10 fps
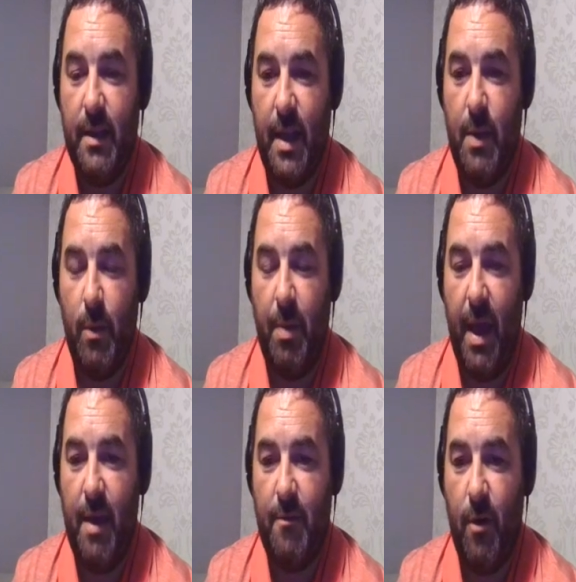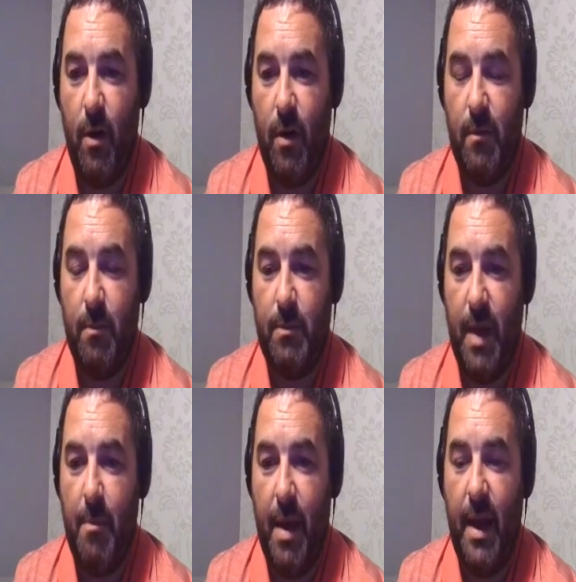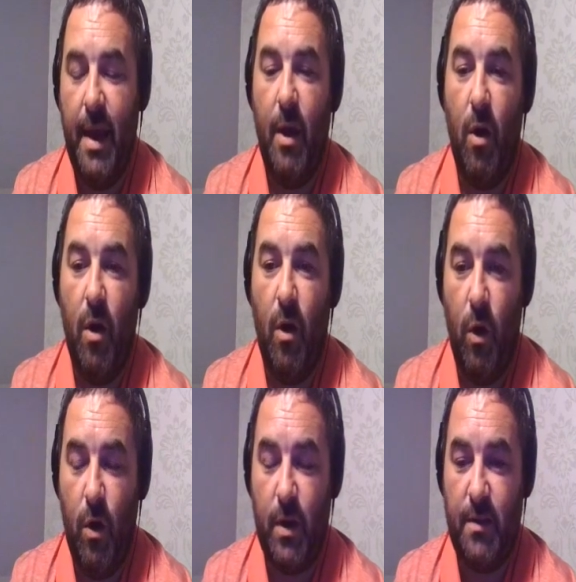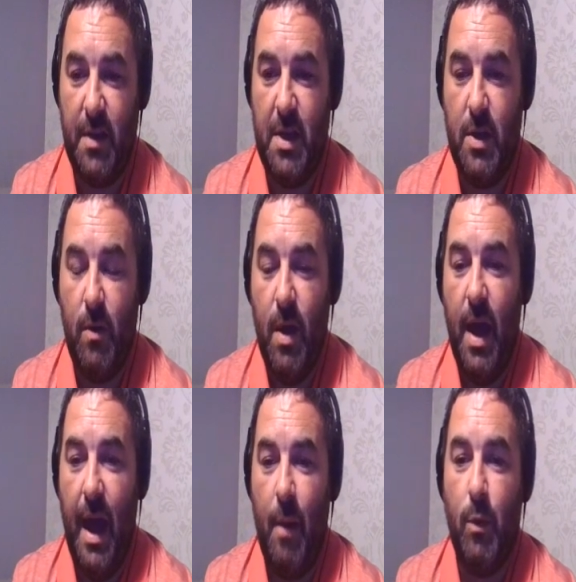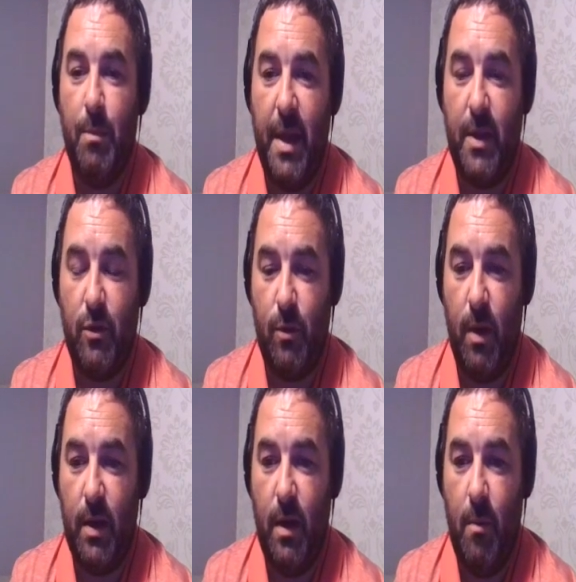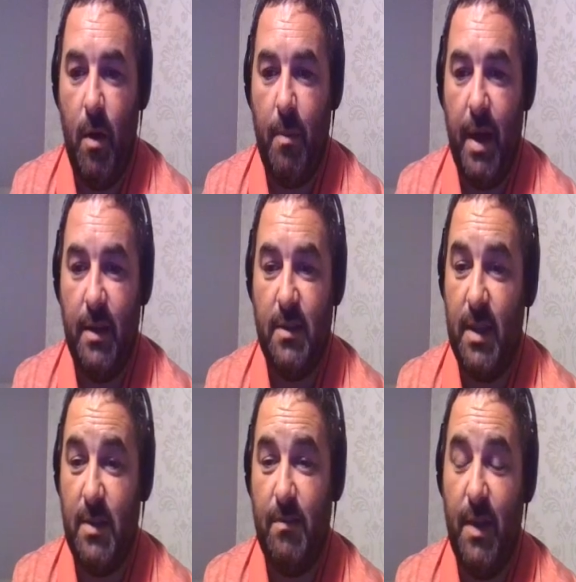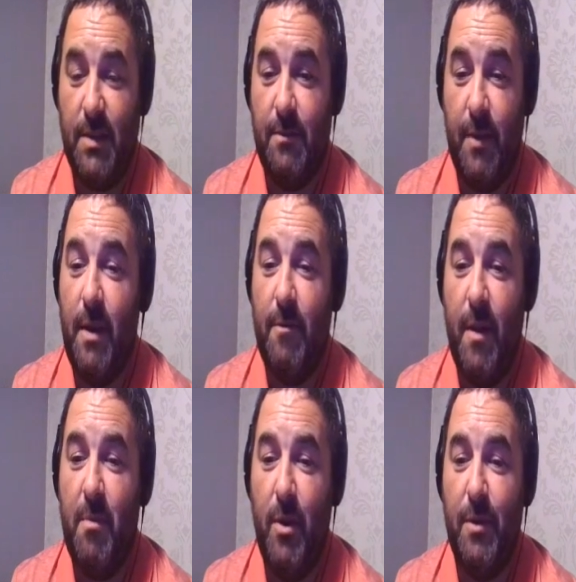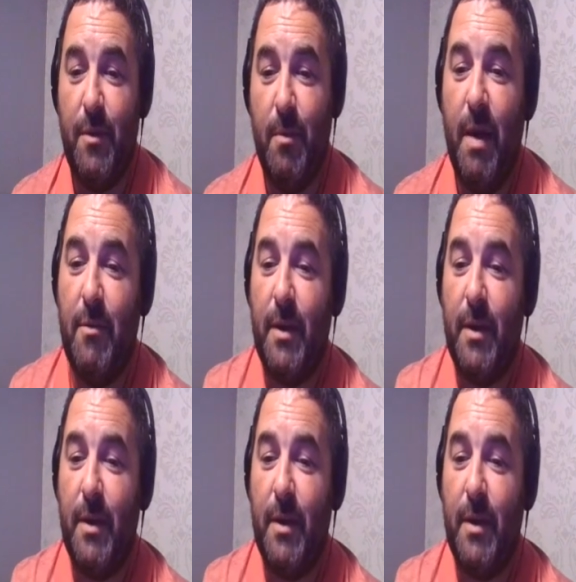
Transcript: you would pay for Dembele or Coutinho, and would make your squad a lot more balanced. That's a very fair point from Maverick.